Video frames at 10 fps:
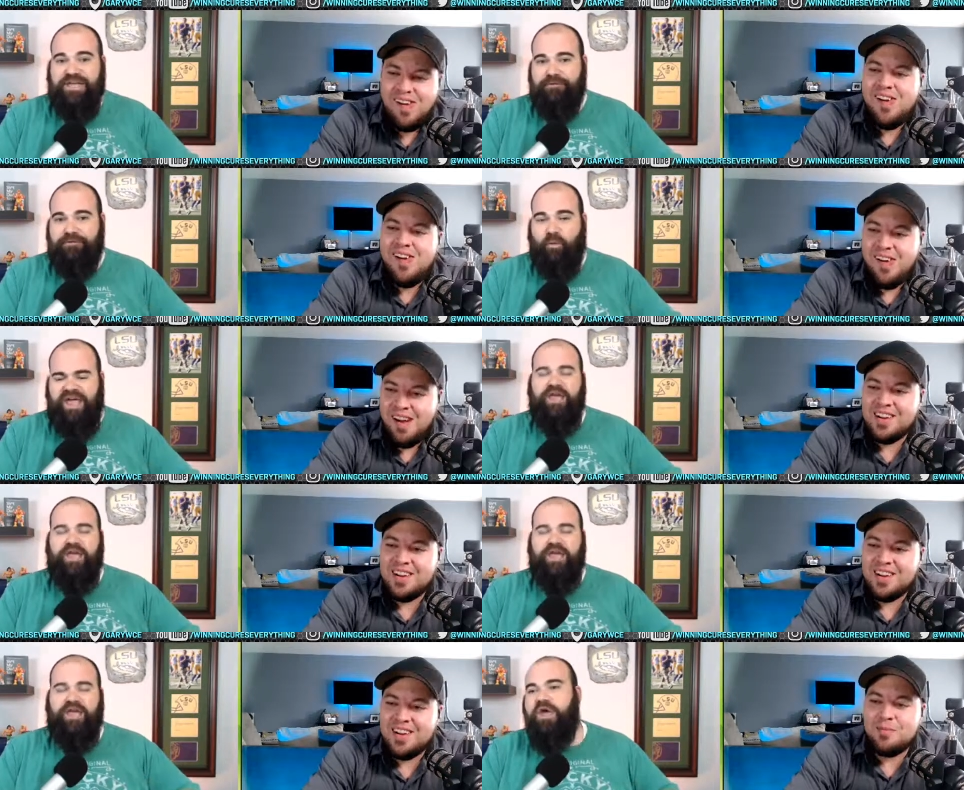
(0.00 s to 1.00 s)
Speaker 1: of the way.
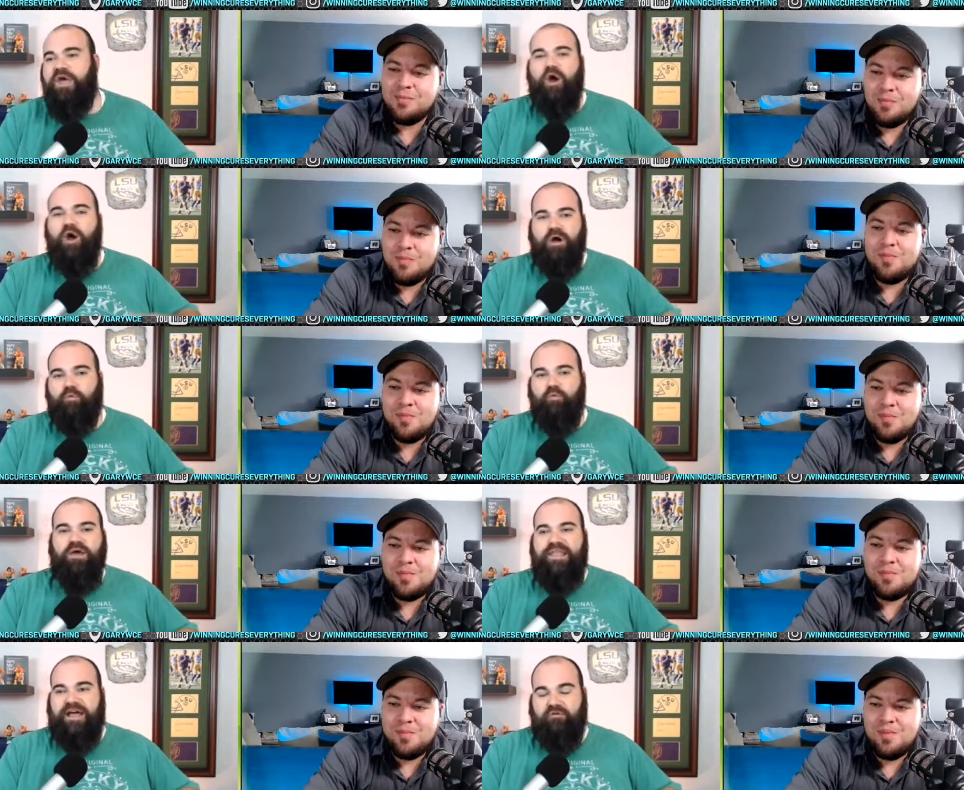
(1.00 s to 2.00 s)
Yeah. We don't want to run
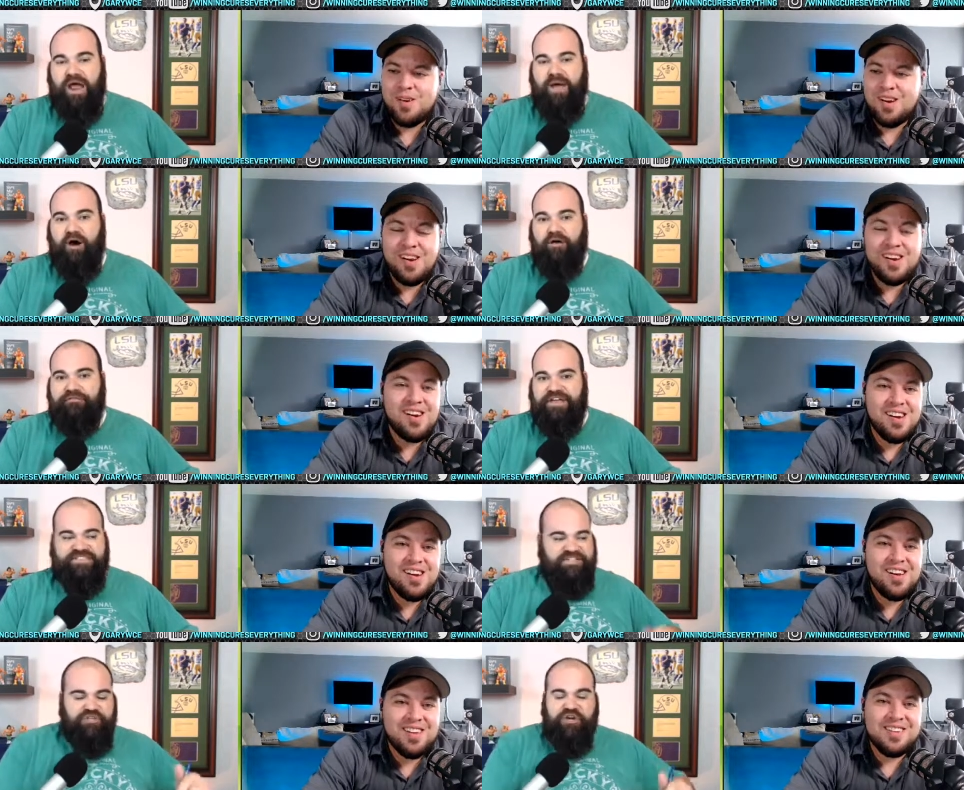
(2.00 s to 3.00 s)
that crap offense.
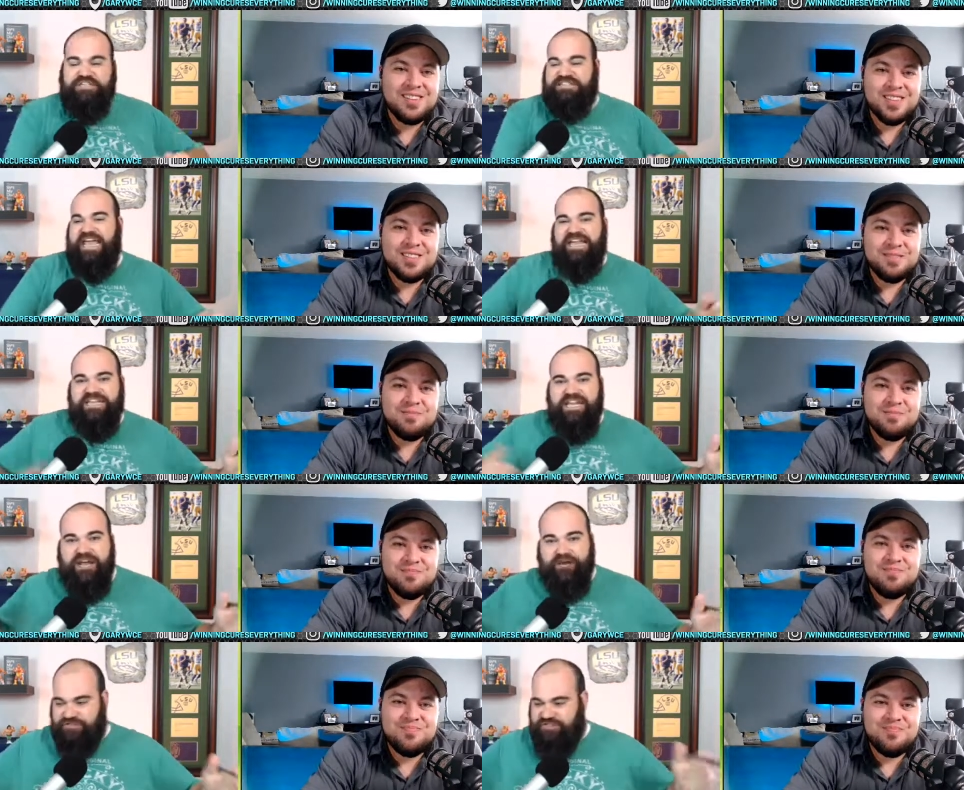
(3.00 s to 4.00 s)
It took ten
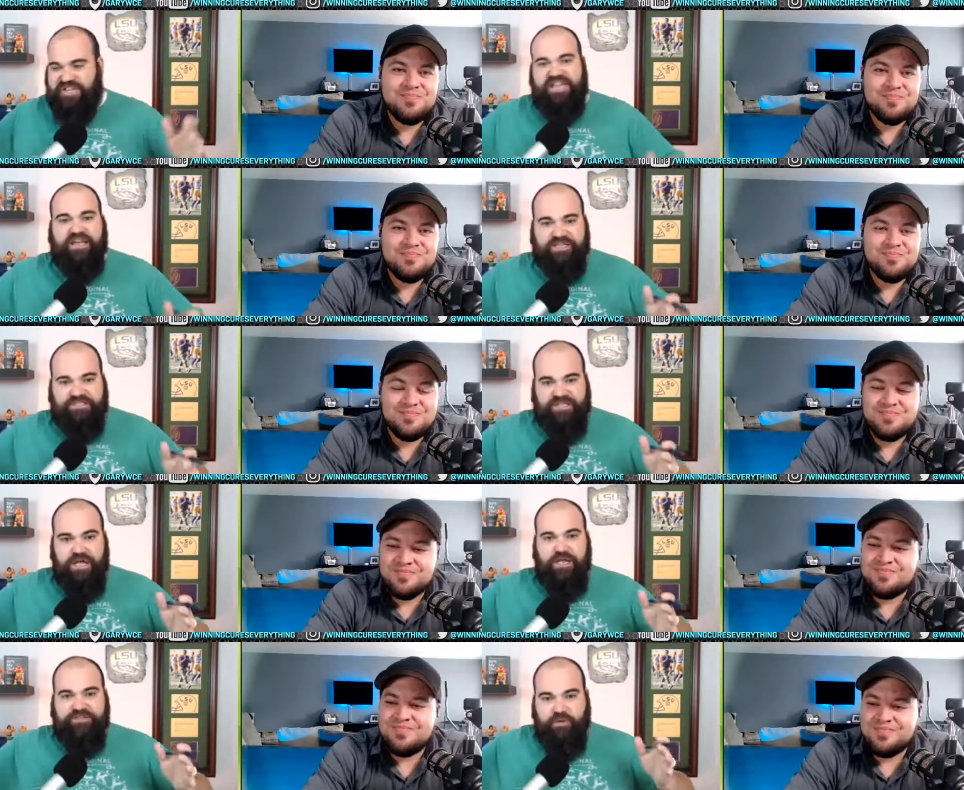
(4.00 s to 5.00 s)
years to get us
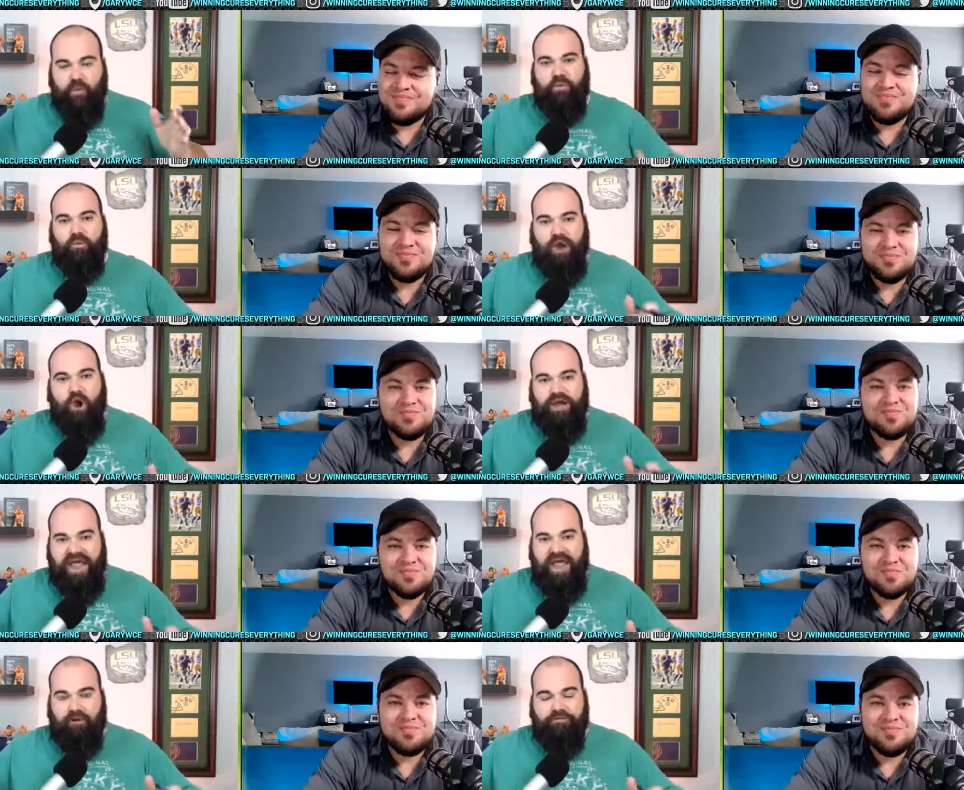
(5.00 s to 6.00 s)
to where we are
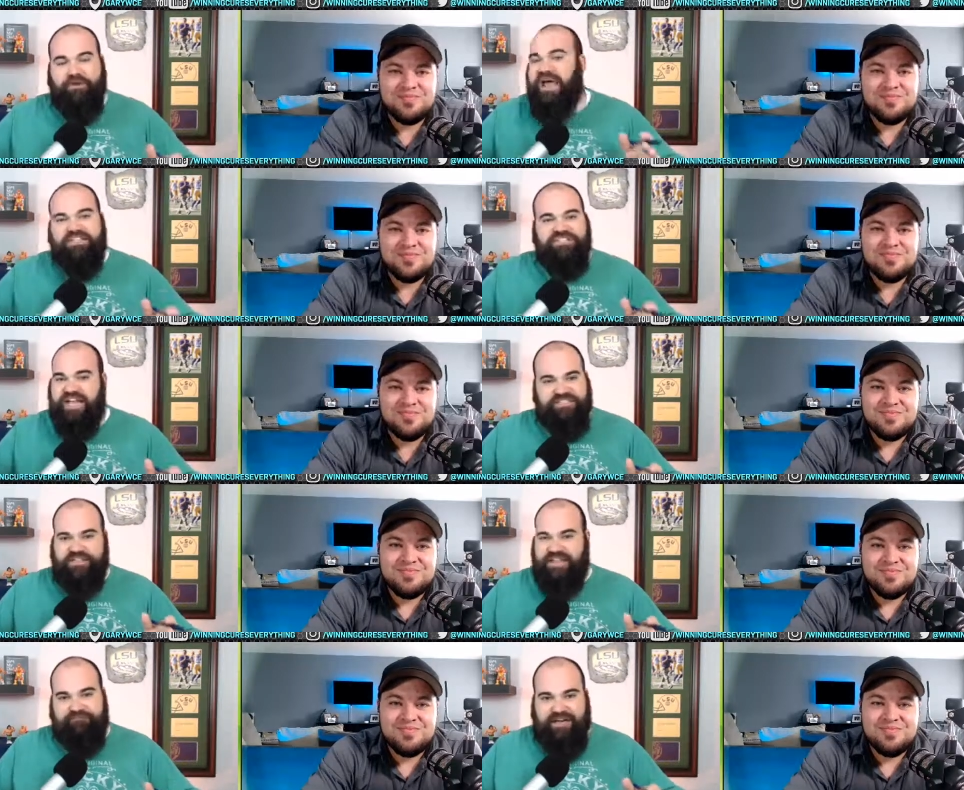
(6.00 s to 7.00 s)
now. They're not changing
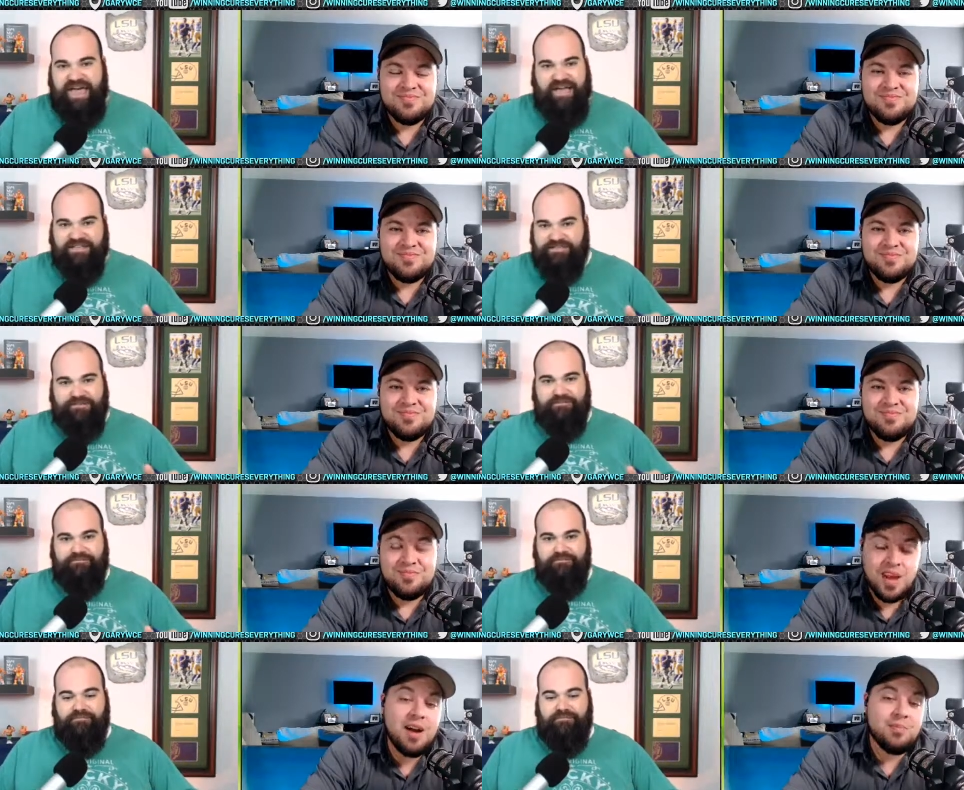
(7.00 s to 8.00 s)
that fast.
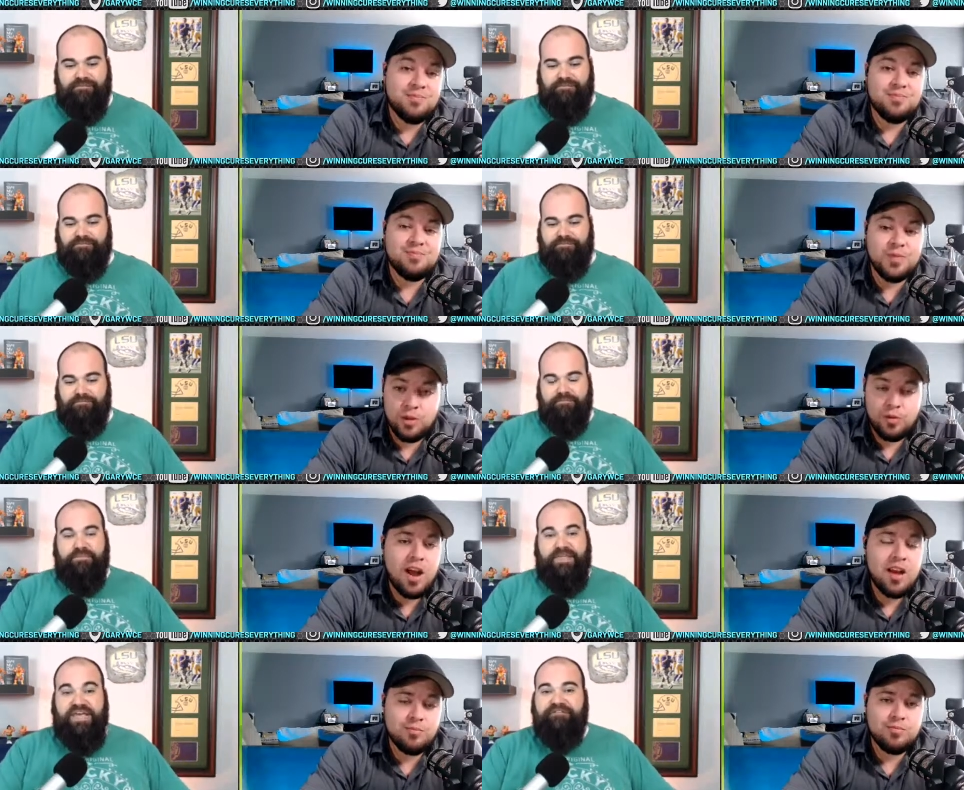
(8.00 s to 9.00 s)
Yeah, no, you're right.
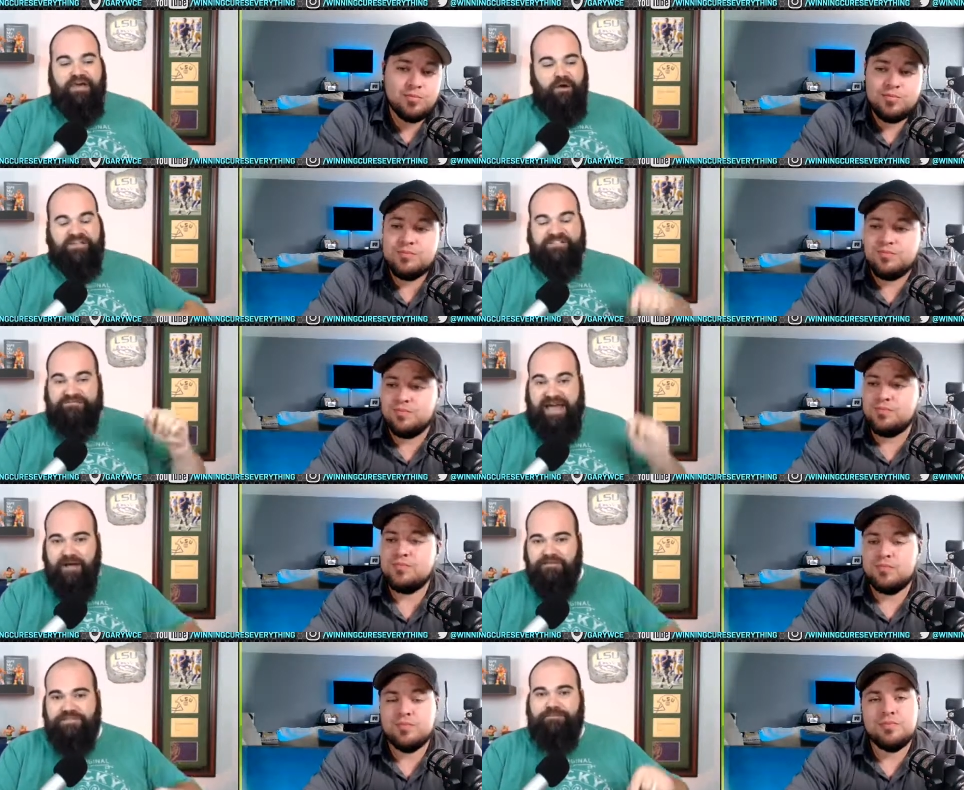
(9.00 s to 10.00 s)
The NFL has
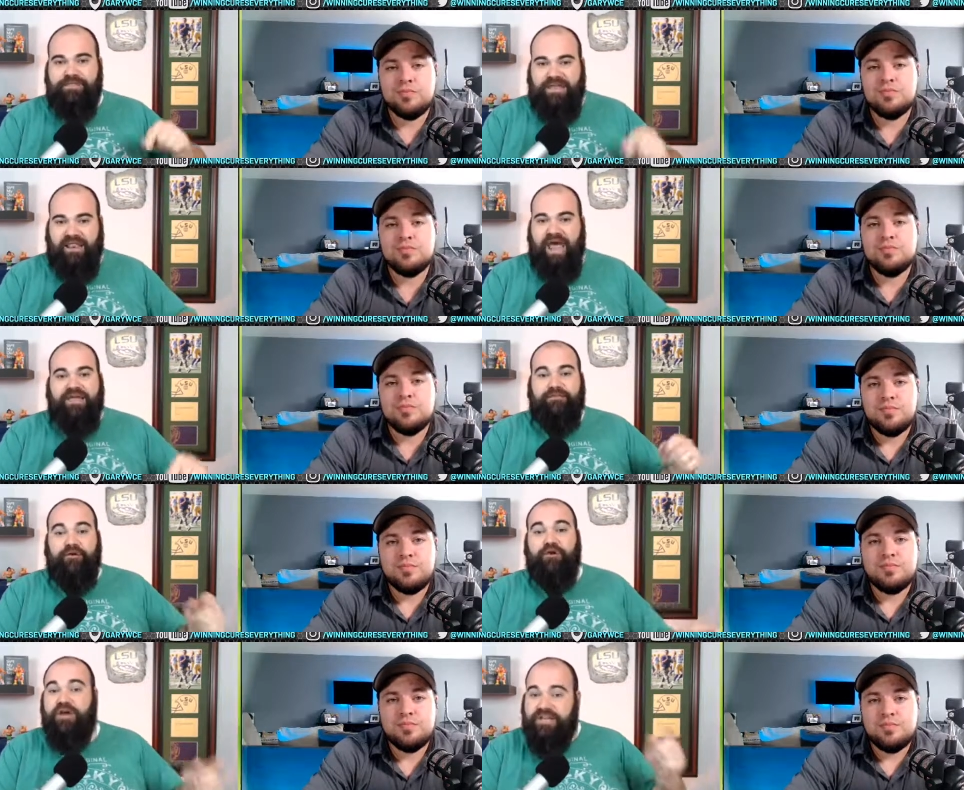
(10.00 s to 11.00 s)
found something they like. They're going to